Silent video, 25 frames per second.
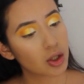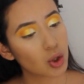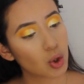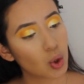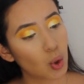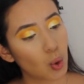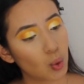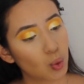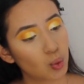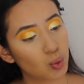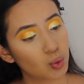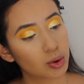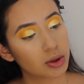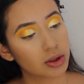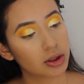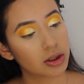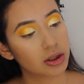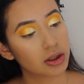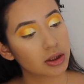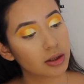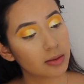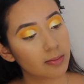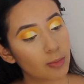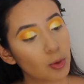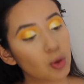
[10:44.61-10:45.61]
Gold,
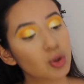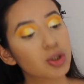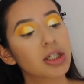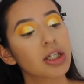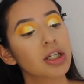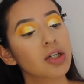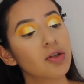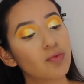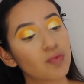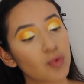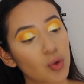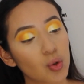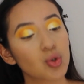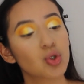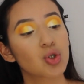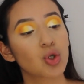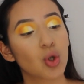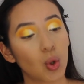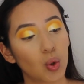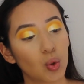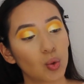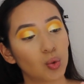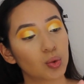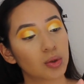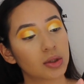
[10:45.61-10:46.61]
Molten Rose
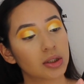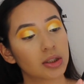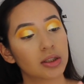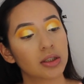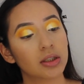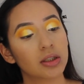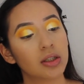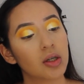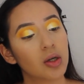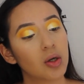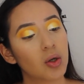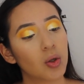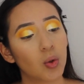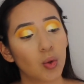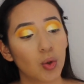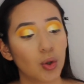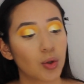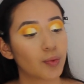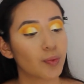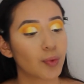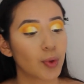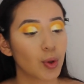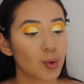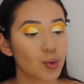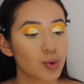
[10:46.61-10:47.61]
Gold,
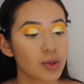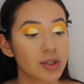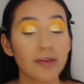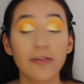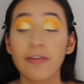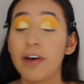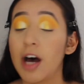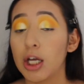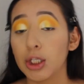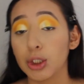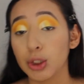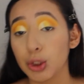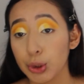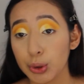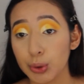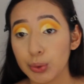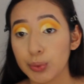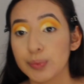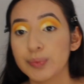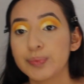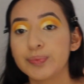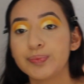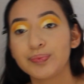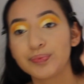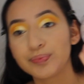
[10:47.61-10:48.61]
or Rose
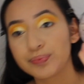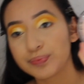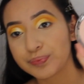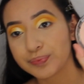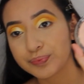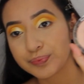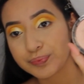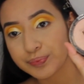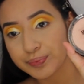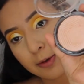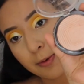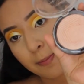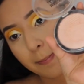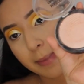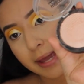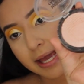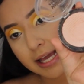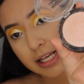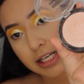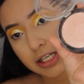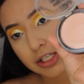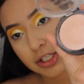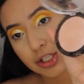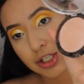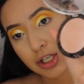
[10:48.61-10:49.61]
Fondue. Little
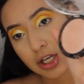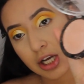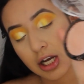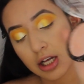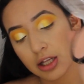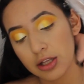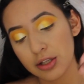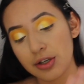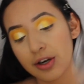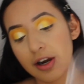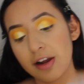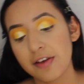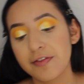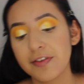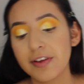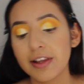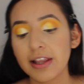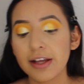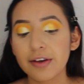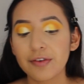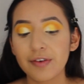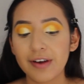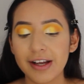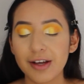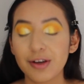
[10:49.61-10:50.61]
pinkish color. I feel
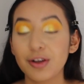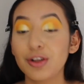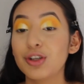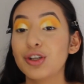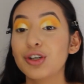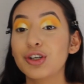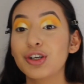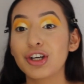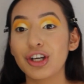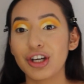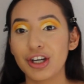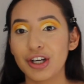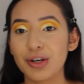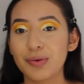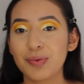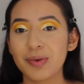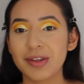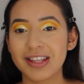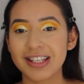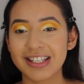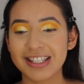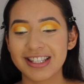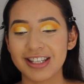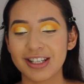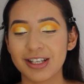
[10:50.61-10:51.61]
like it'll look good
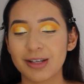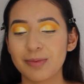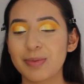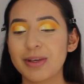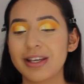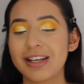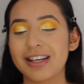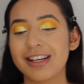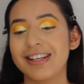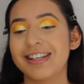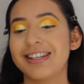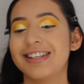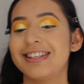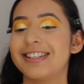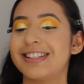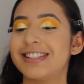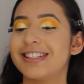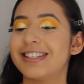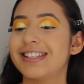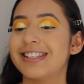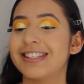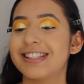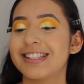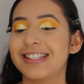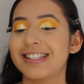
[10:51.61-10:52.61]
with this look
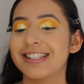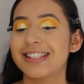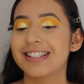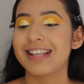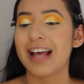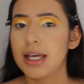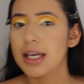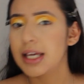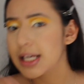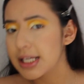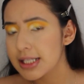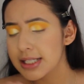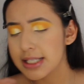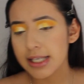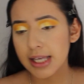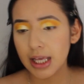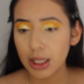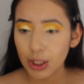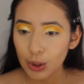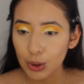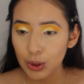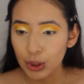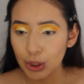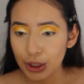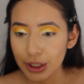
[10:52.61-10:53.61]
because it's a
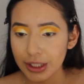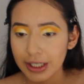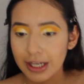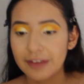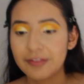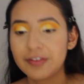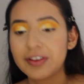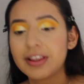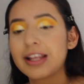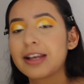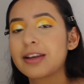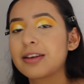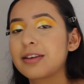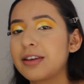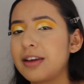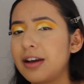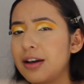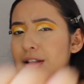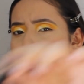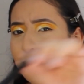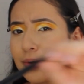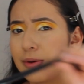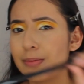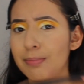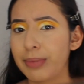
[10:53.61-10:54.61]
yellow look. I feel like
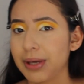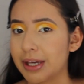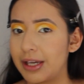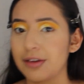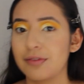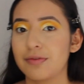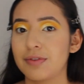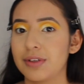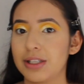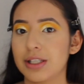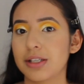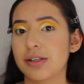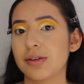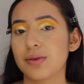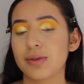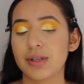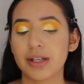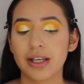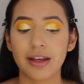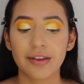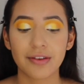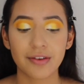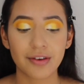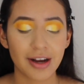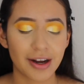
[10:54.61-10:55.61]
yellow and pink really go
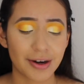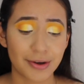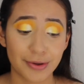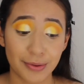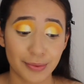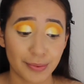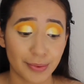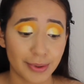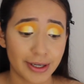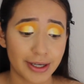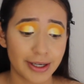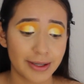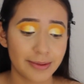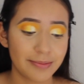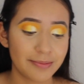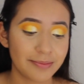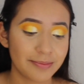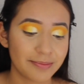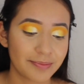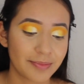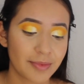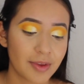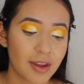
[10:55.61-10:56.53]
together. I don't know why.